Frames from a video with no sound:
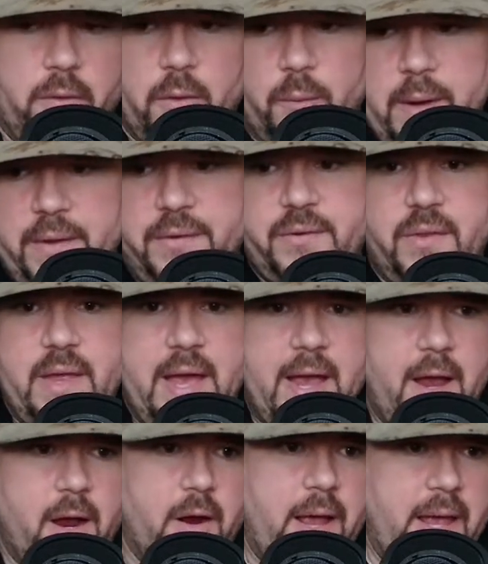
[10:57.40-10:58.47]
a wrist
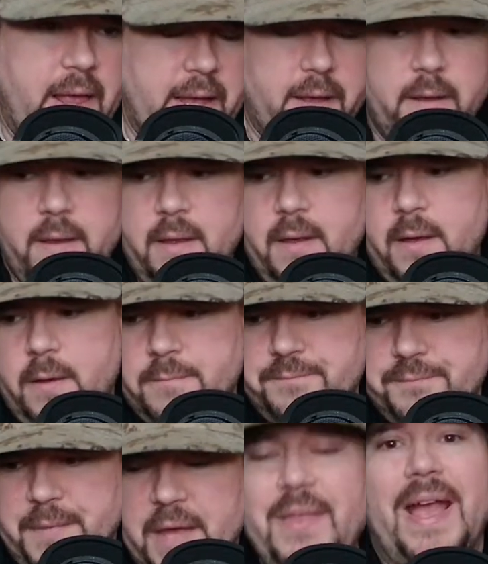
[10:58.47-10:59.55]
there. Like,
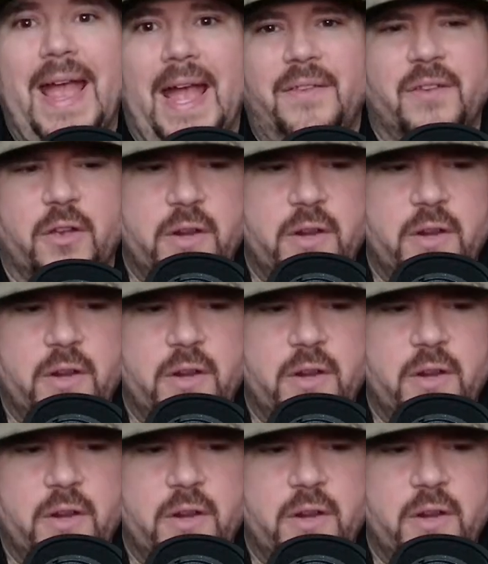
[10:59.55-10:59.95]
I think Ant's a good